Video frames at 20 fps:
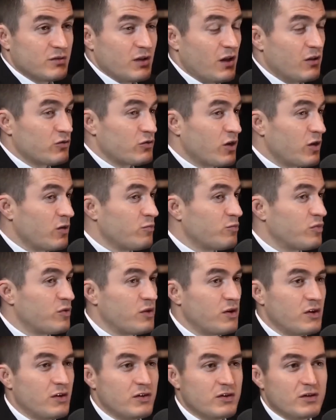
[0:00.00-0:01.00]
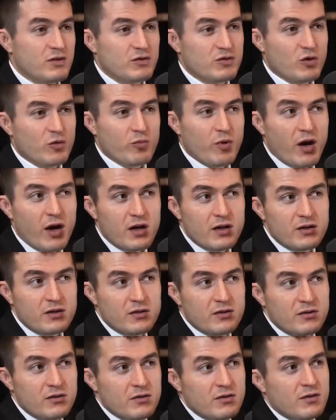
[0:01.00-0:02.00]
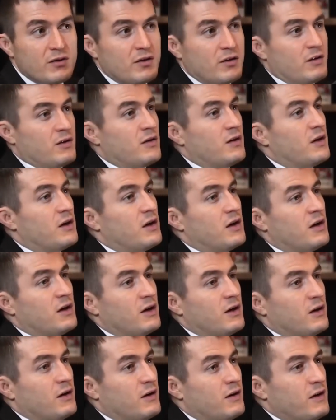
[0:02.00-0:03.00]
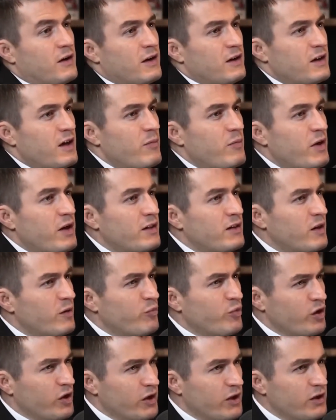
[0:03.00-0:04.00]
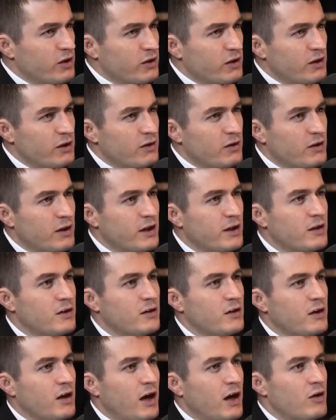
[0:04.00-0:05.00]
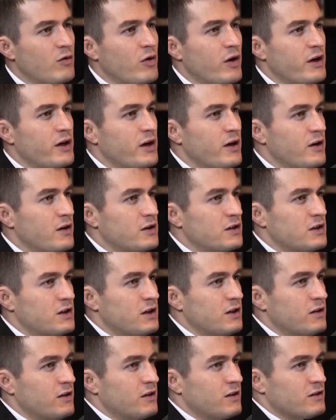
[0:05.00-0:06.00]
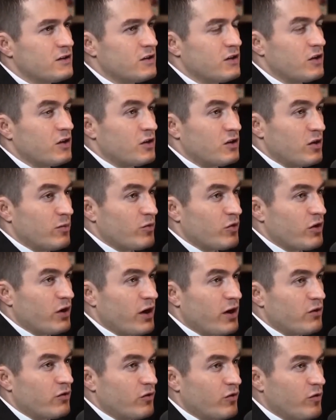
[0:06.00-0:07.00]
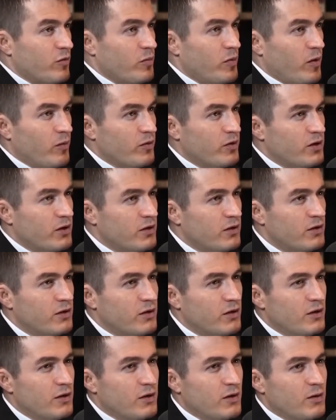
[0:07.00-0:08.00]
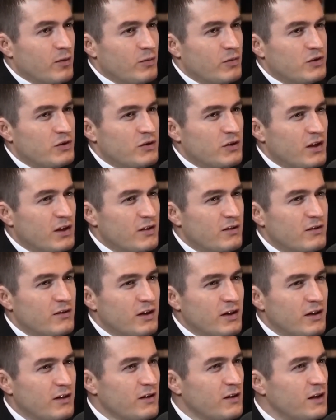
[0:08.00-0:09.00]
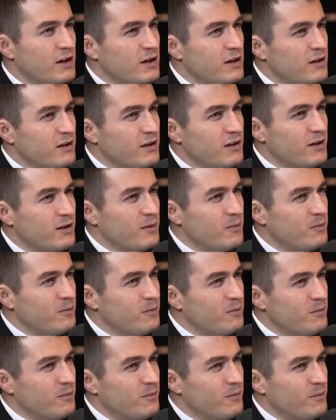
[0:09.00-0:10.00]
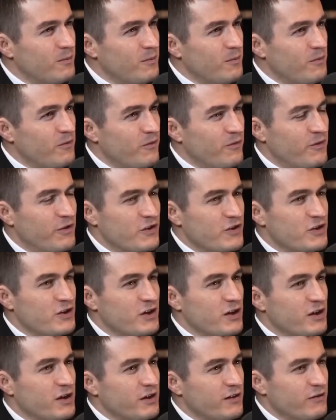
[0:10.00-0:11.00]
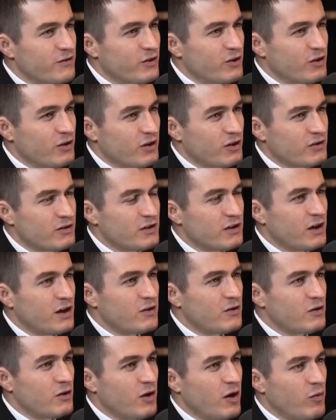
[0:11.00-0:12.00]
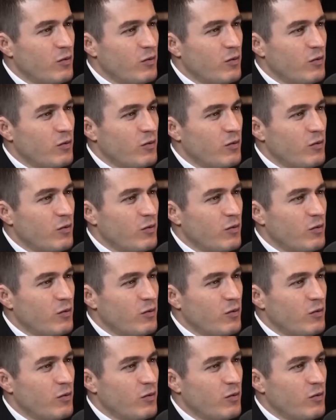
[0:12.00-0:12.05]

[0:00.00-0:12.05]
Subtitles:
Donald Trump, Joe Biden. They might think politically, like, how do I guarantee that it's another Democrat or a Republican? But do they think like visionary for the country? I don't know. I